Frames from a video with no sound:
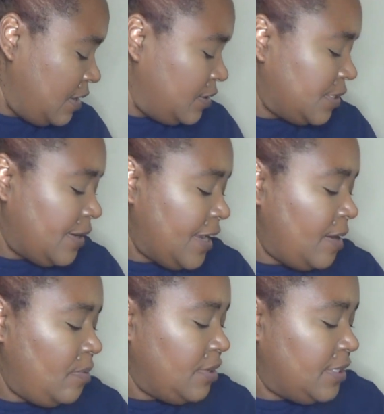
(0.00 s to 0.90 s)
so I
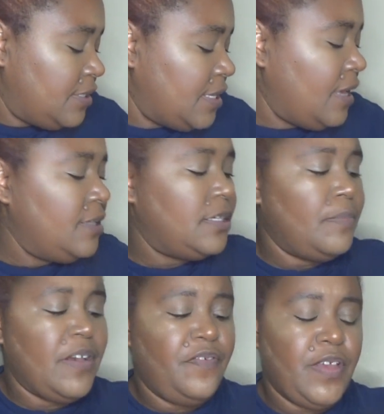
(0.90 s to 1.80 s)
am going to set
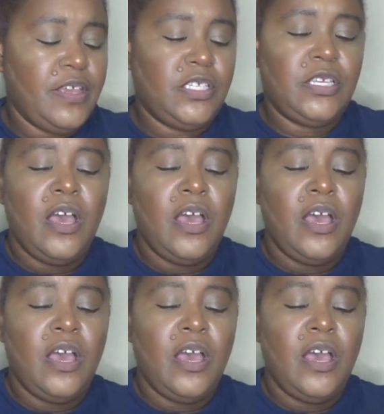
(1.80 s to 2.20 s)
my face